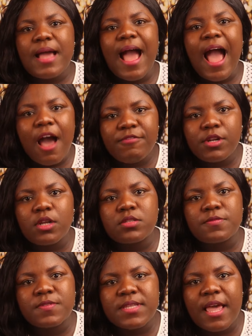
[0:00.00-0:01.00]
Have a
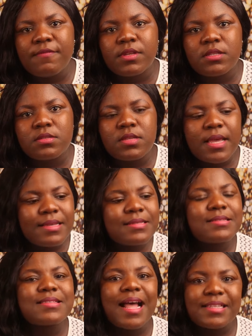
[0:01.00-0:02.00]
lot of savings,
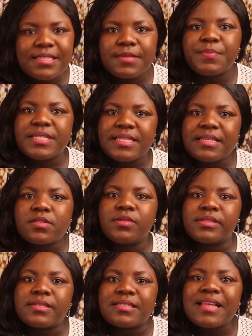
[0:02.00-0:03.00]
start the business
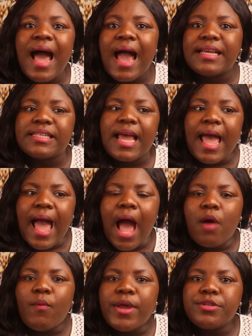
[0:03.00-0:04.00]
on the side,
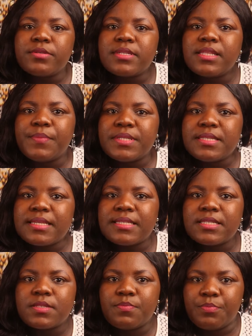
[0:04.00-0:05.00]
and when you see the business
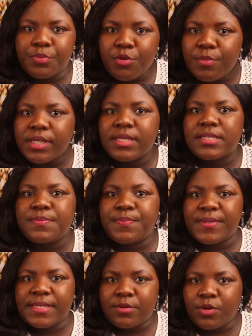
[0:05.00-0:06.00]
is booming, is
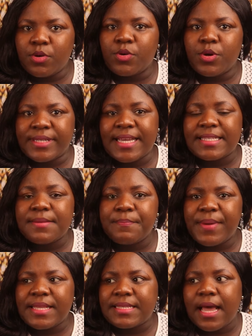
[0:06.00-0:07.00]

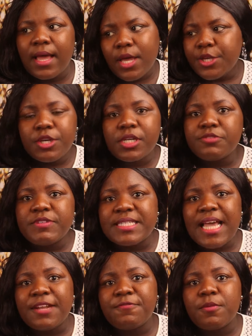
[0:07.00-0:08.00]
getting better, you can
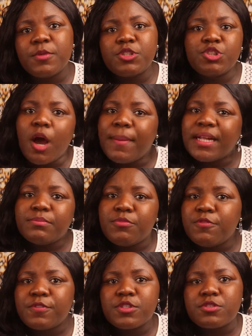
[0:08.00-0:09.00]
resign from your job and
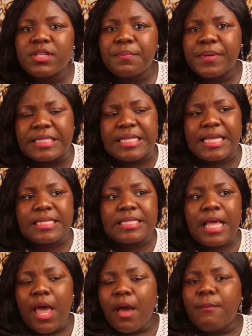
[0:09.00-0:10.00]
move on to the
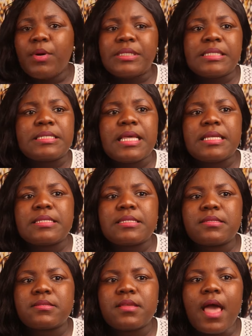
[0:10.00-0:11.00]
business. But these
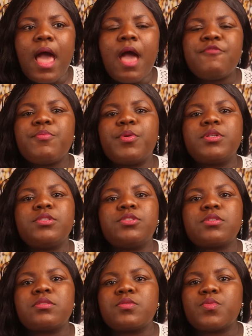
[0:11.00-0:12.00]
days, everybody
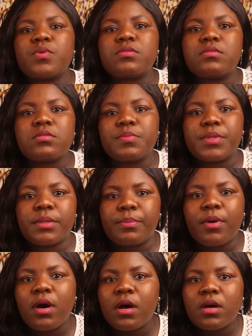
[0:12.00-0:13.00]
just wants to be the
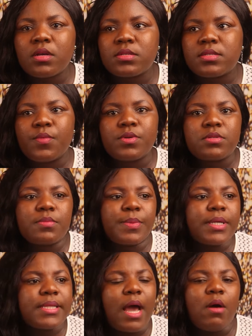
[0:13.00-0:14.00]
boss. They want to
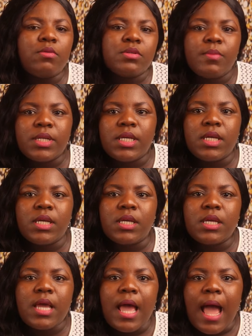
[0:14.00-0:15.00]
make their own
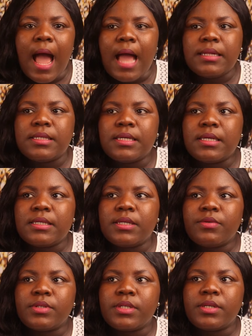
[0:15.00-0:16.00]
money, and they
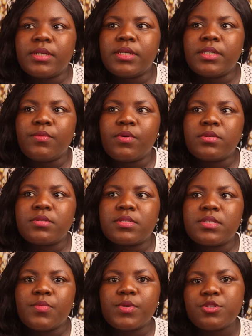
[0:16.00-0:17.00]
want
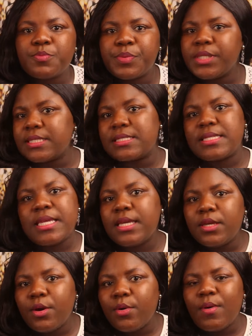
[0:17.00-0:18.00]
to be the
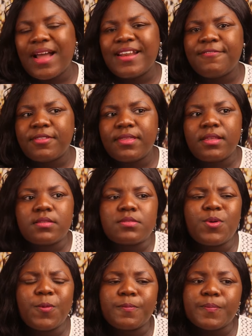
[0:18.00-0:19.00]
CEO and everything.
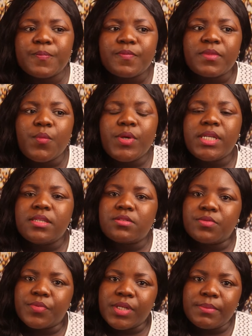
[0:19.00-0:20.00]
So we need
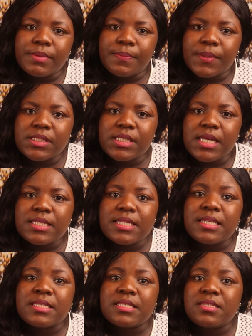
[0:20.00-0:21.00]
to really be patient.
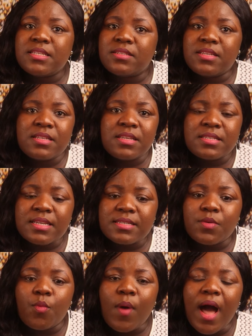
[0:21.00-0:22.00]
It
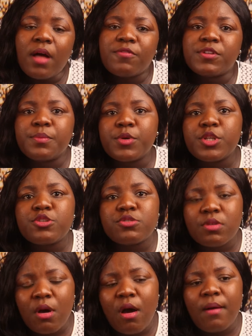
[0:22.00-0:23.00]
takes a while for the money
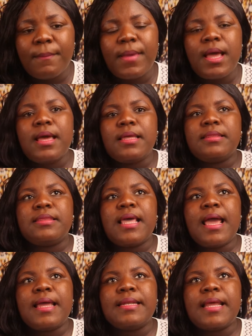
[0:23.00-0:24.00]
to come.
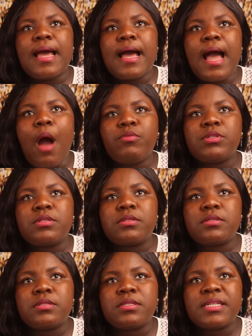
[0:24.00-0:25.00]
Then
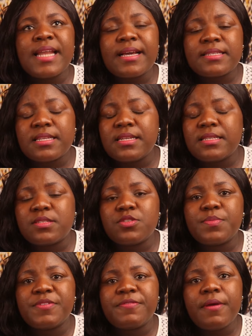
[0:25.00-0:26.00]
the next thing is
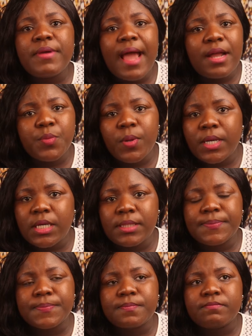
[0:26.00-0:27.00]
to be very
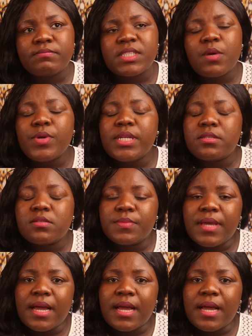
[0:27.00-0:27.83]
hardworking. We need to be